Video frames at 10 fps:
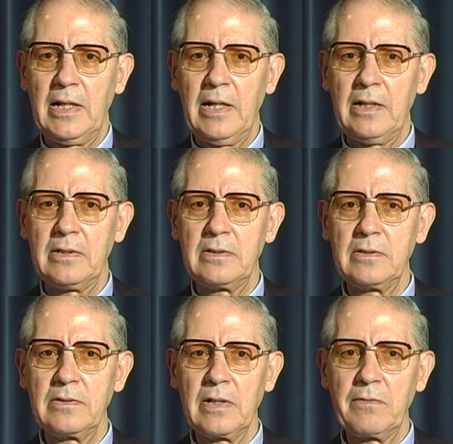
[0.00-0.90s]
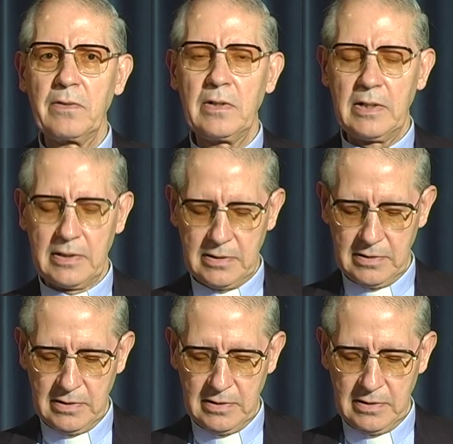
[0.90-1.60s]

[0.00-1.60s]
And you have heard,